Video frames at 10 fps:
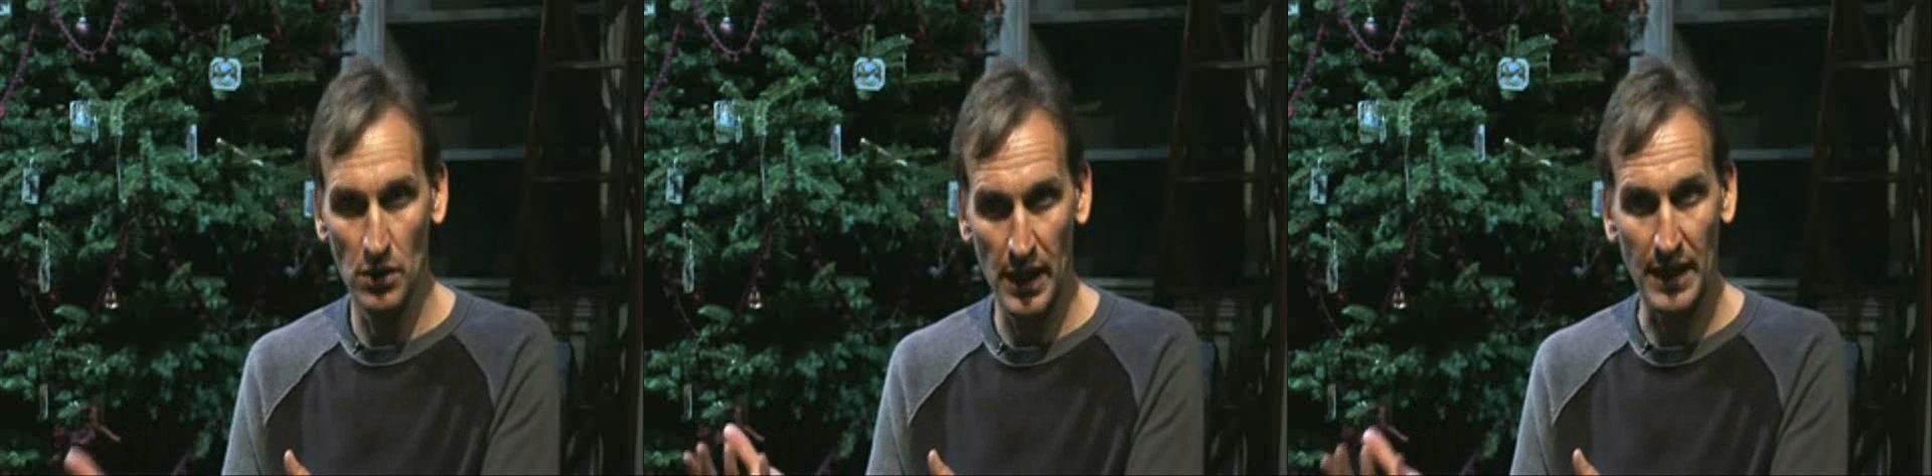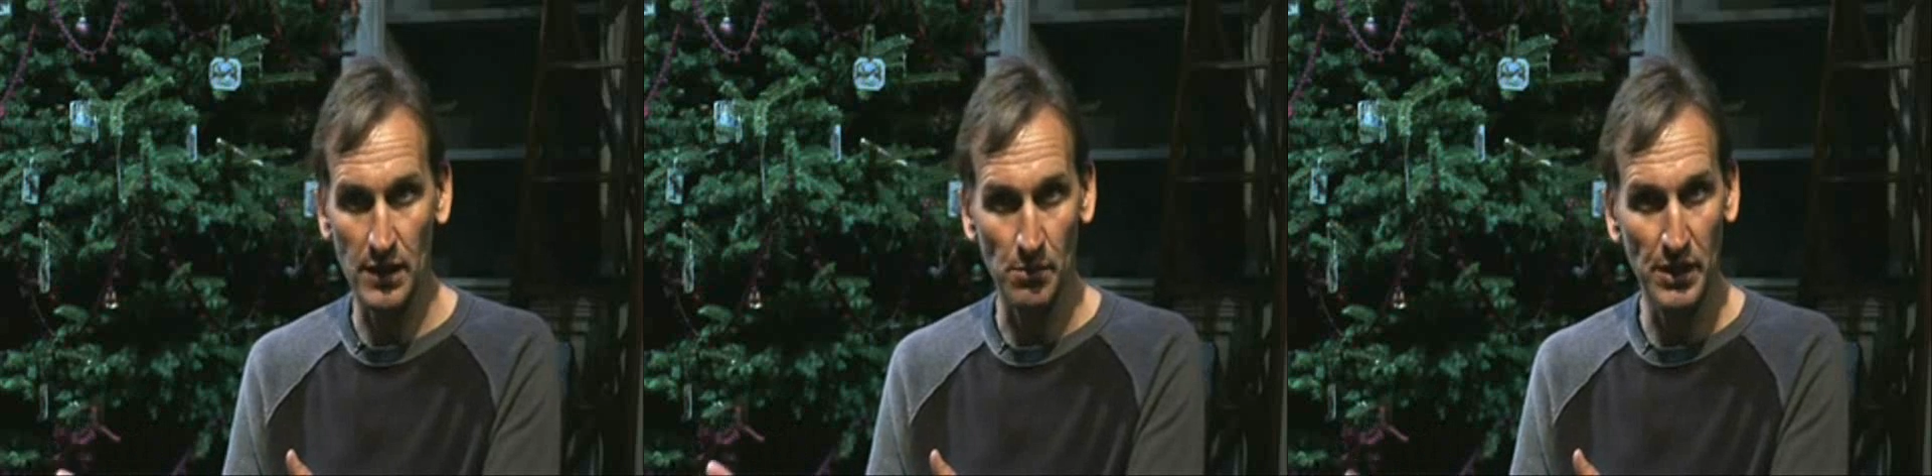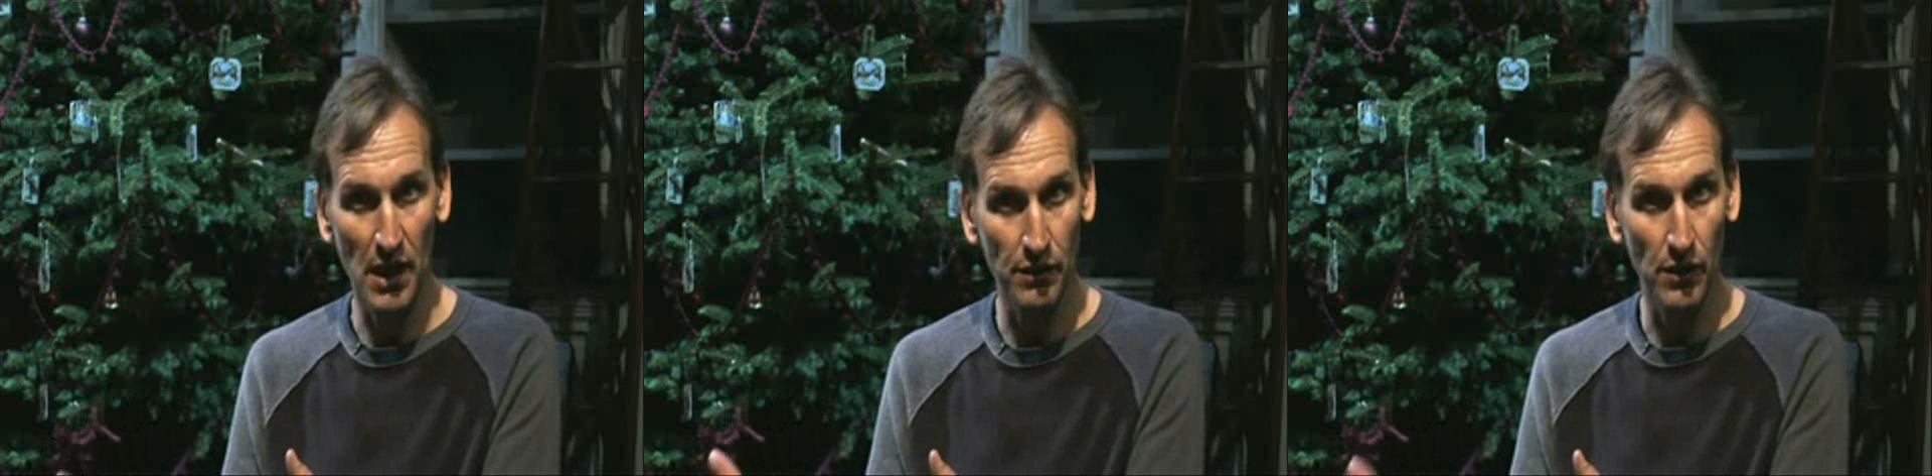gets
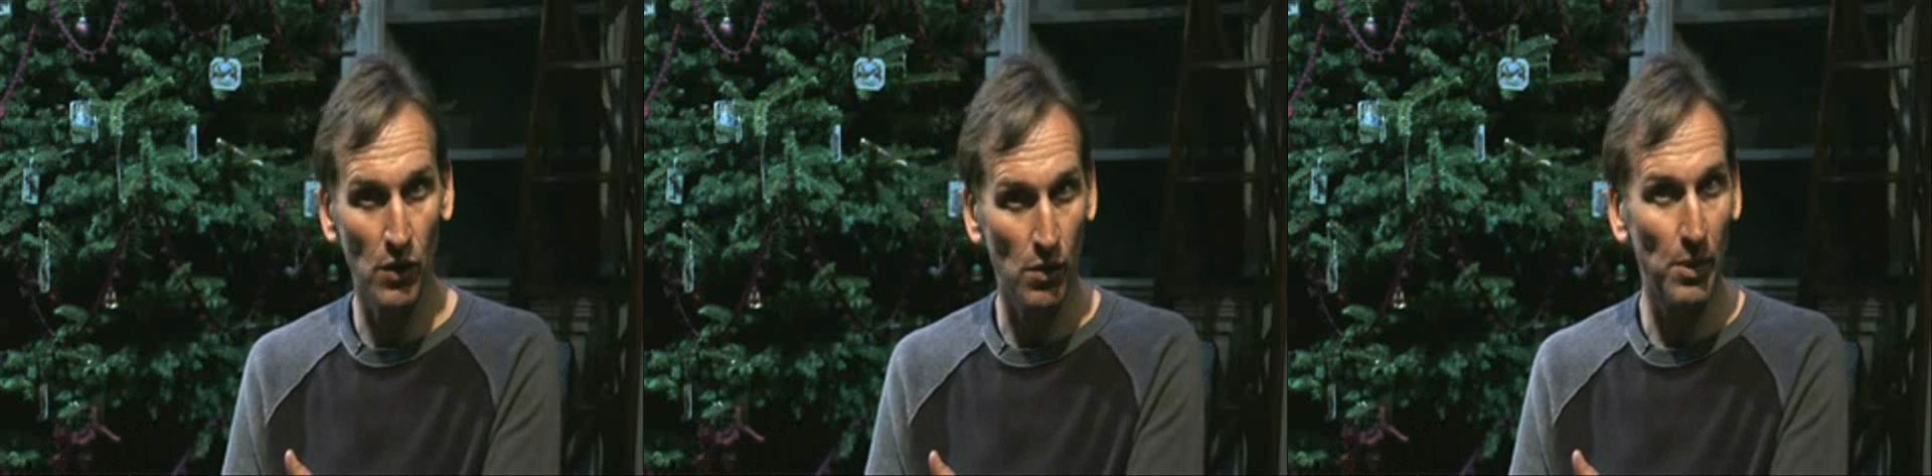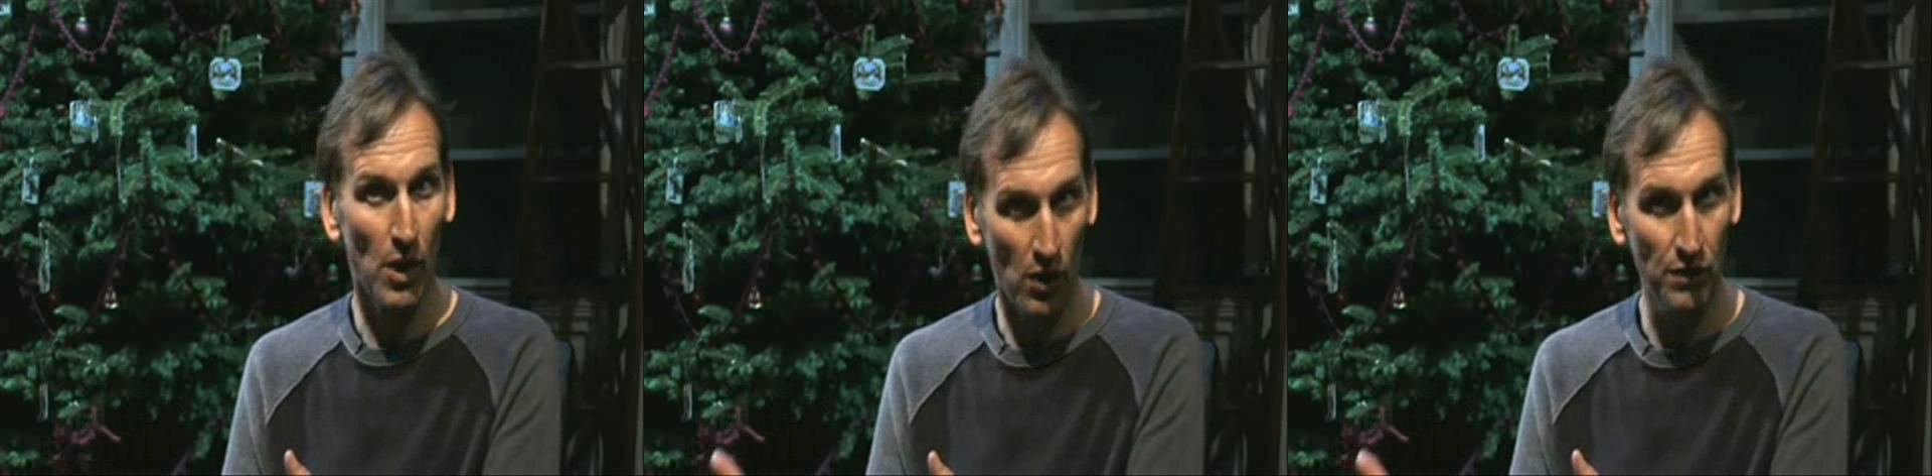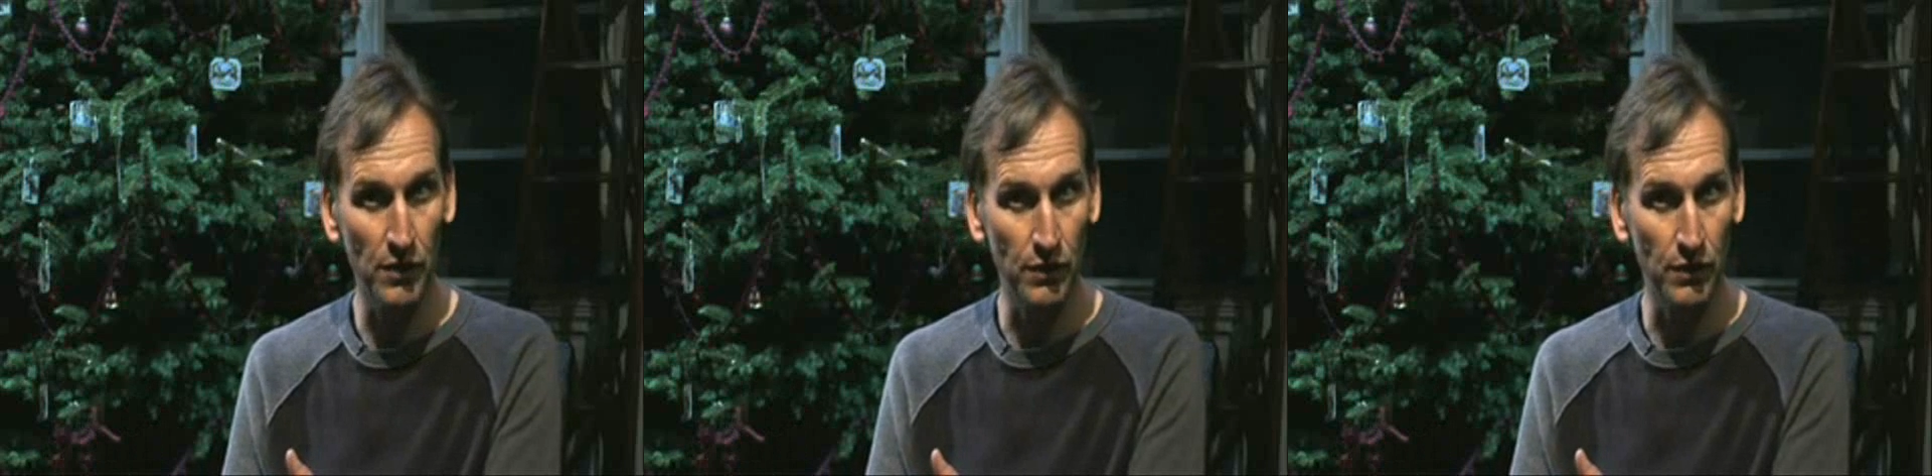himself up off the